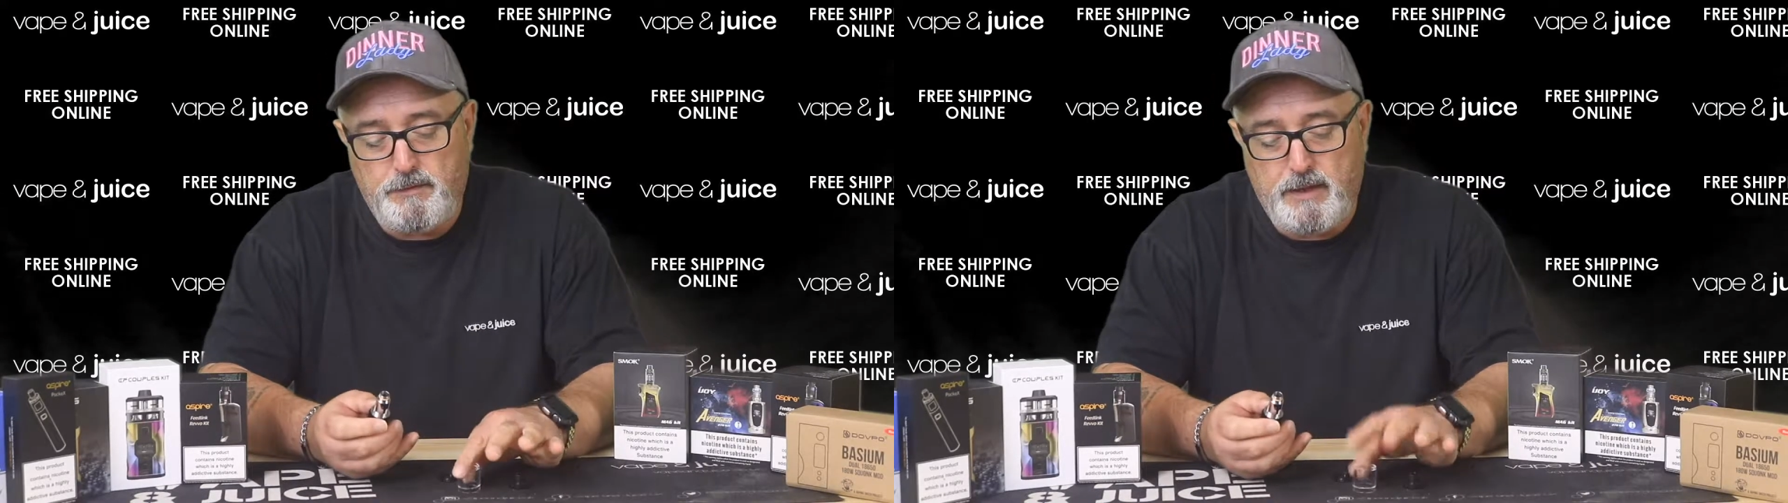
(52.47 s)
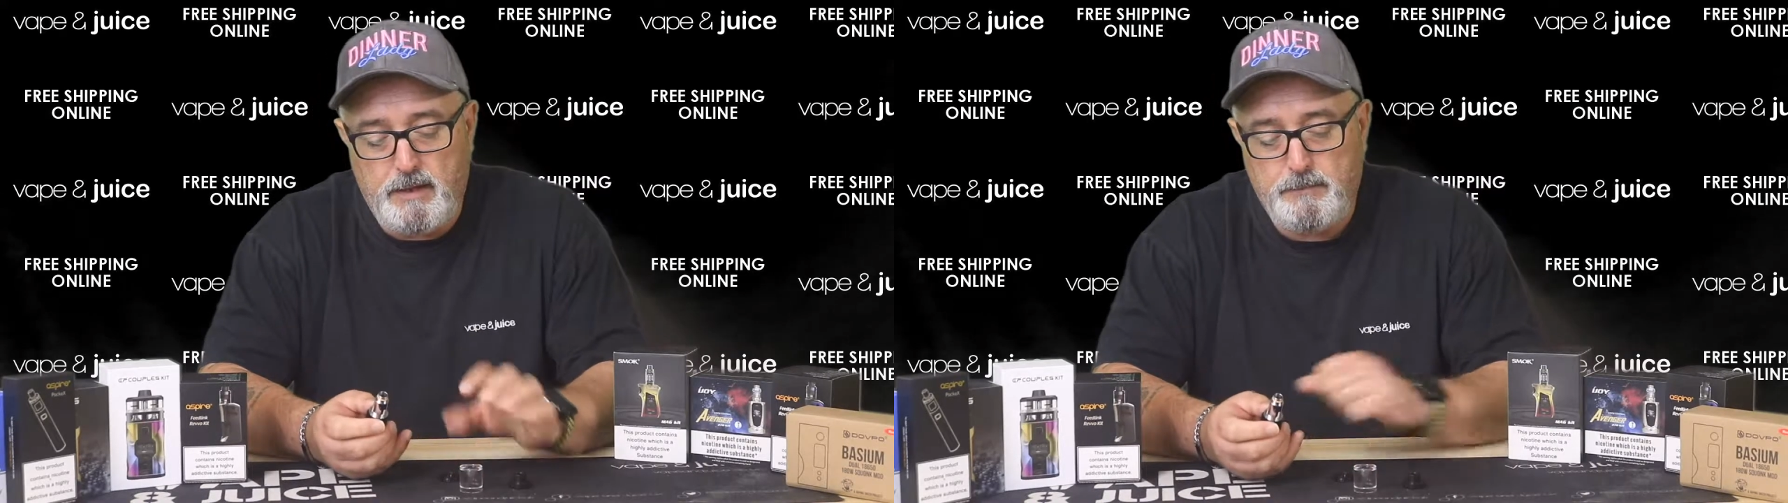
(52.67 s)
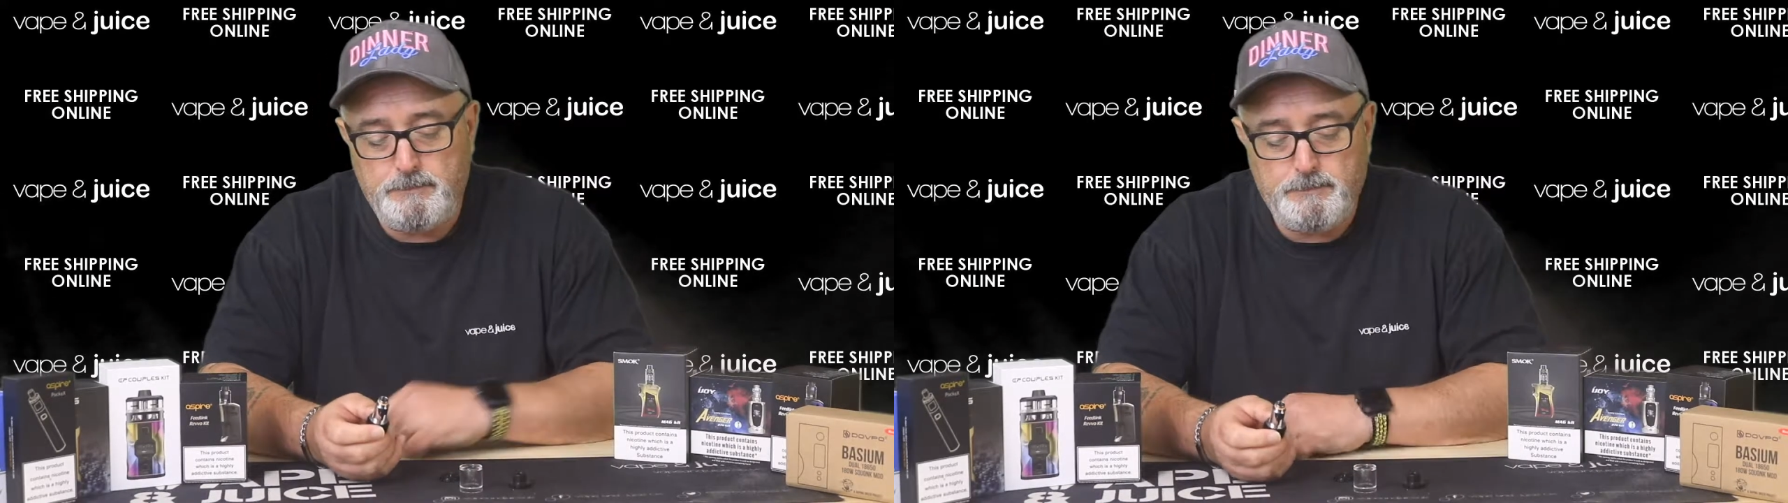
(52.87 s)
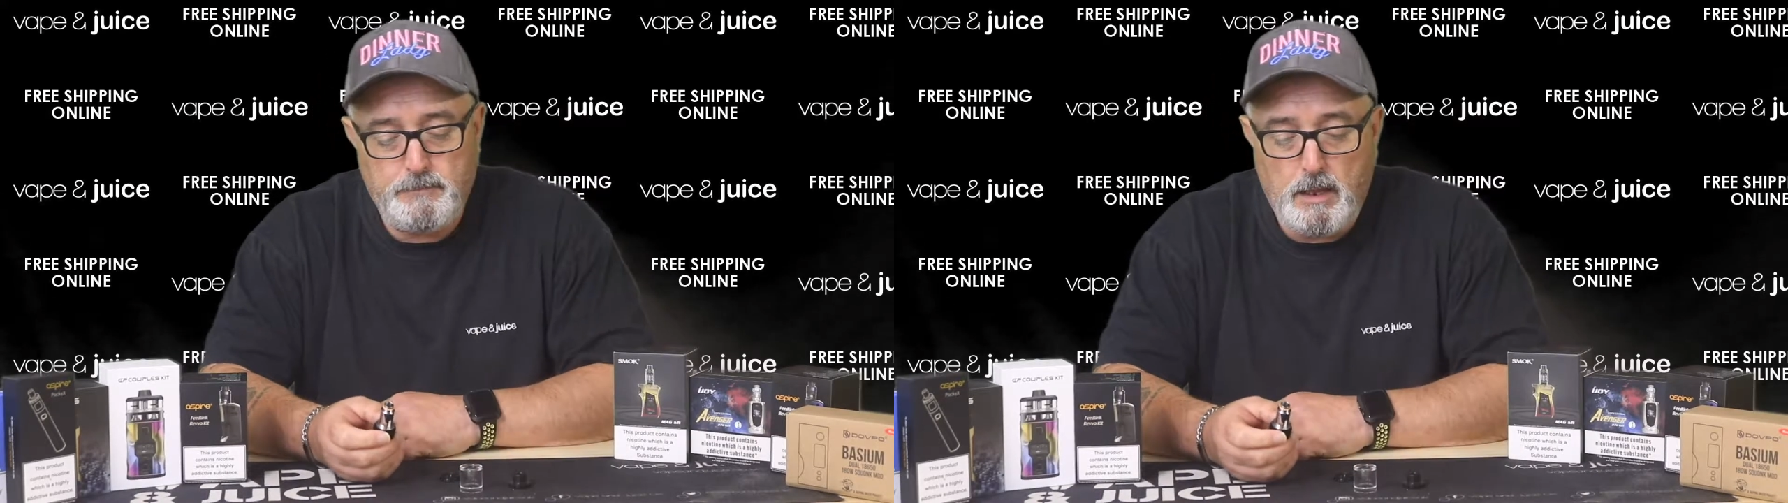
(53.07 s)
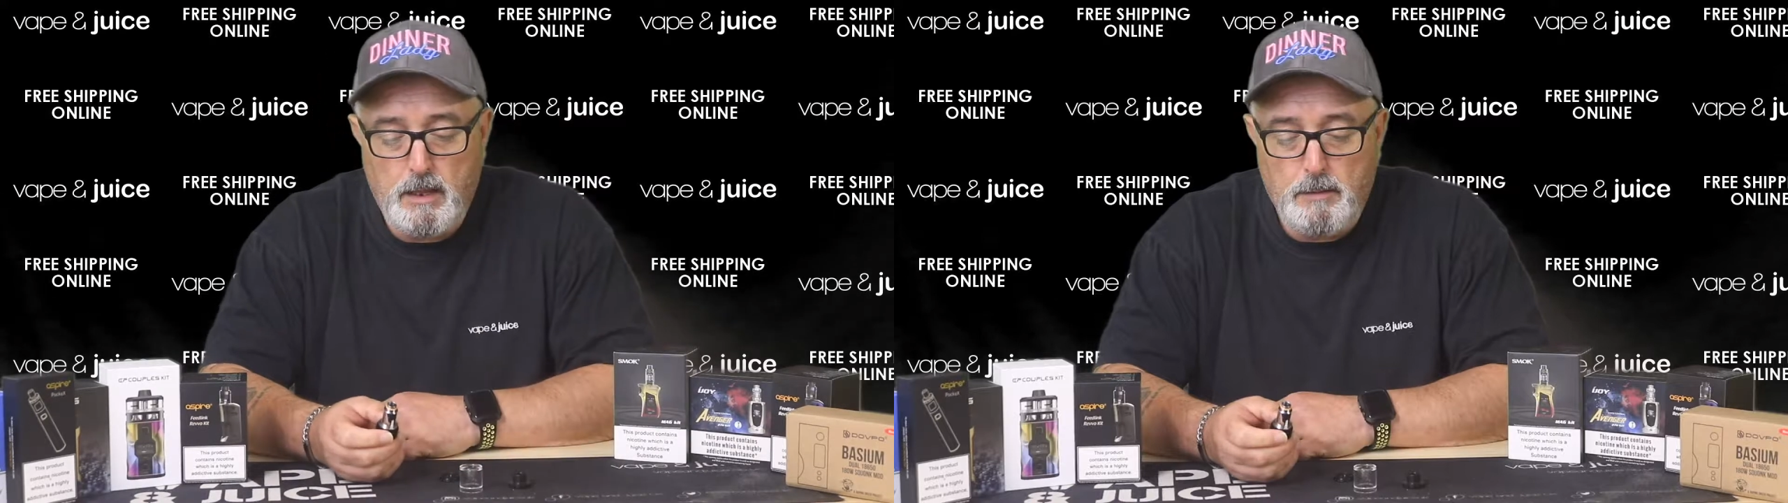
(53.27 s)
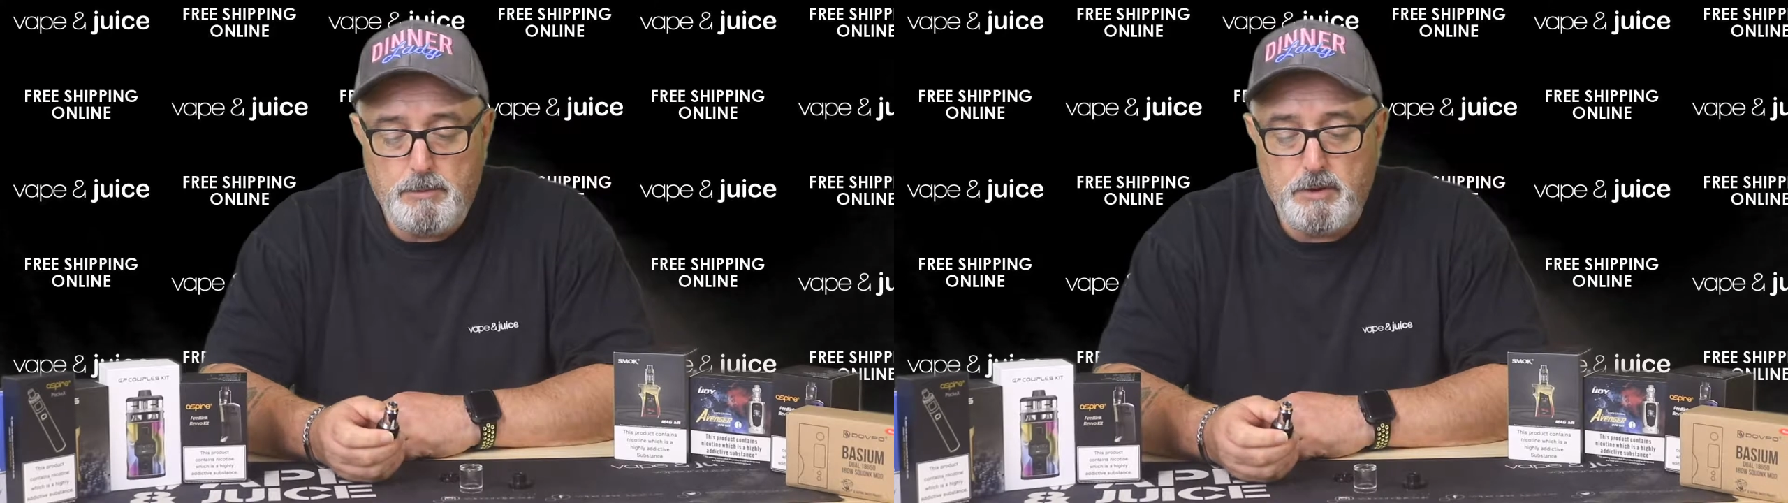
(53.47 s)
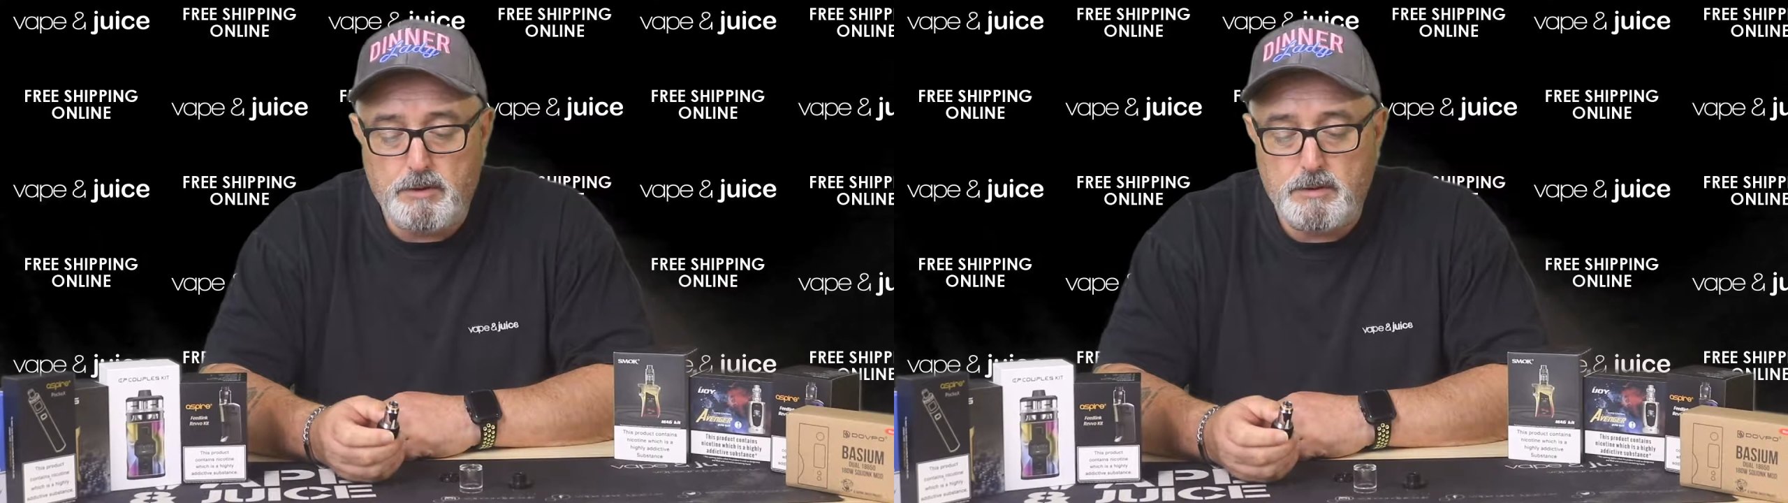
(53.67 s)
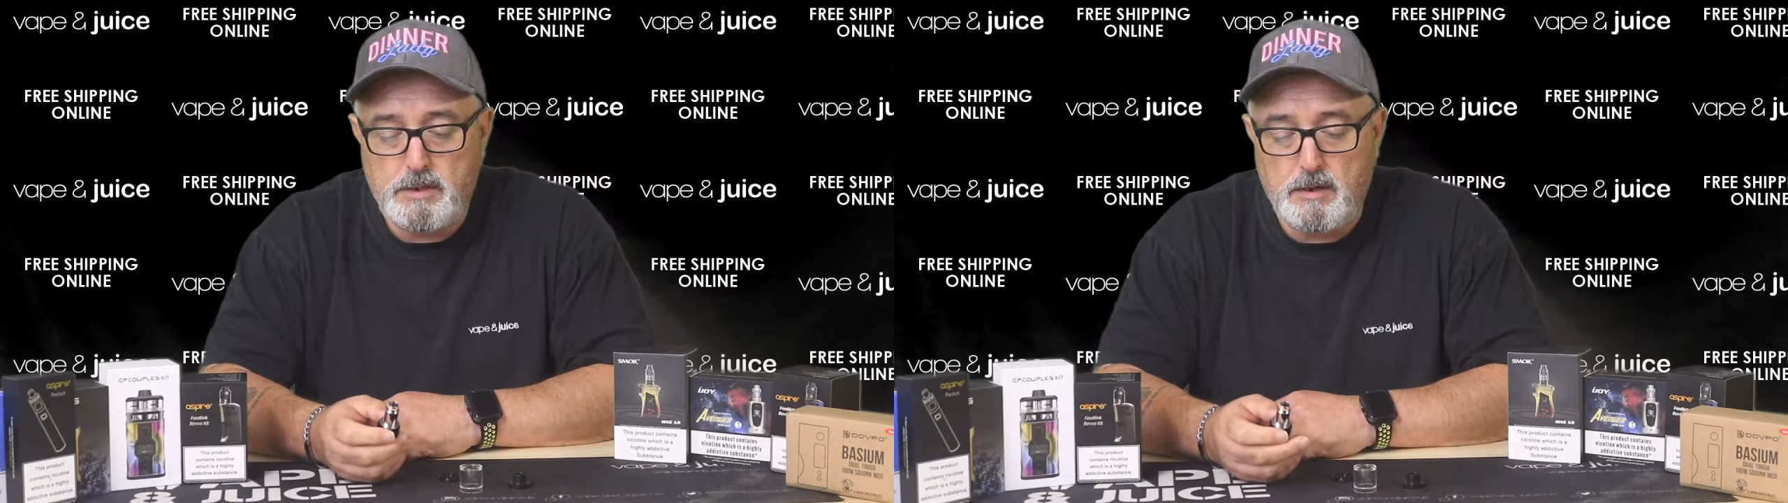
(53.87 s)
there, put it
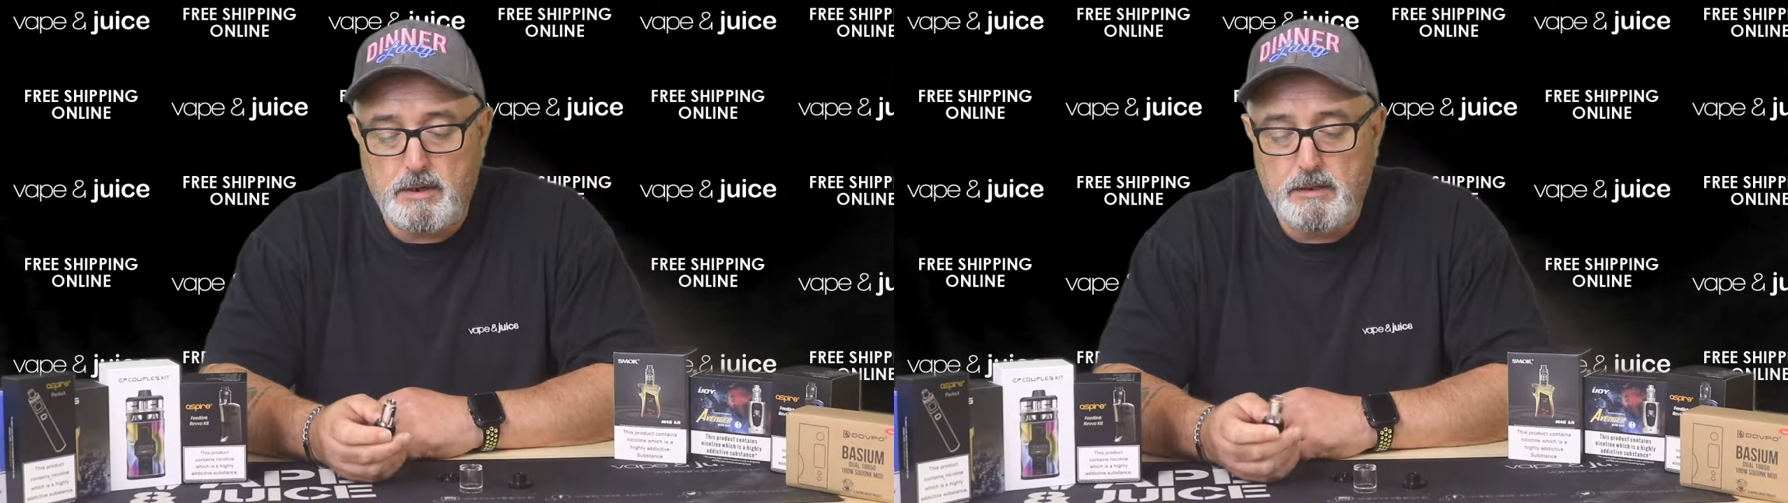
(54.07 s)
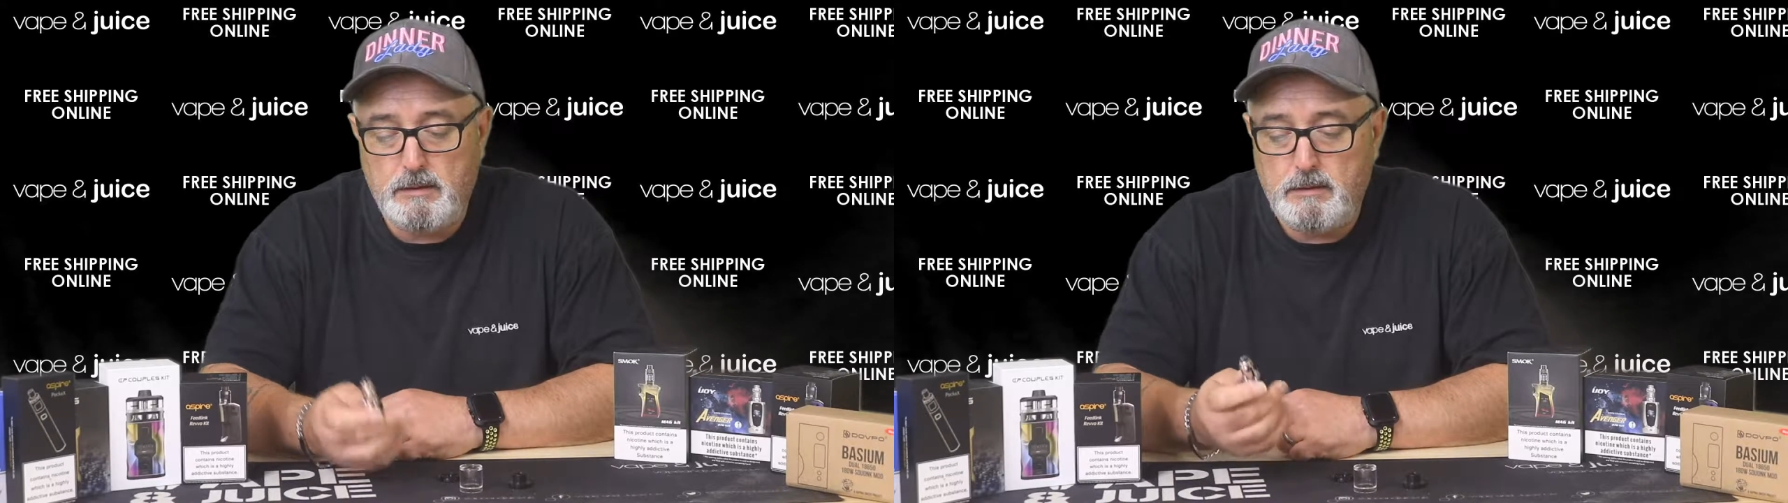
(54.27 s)
on the side,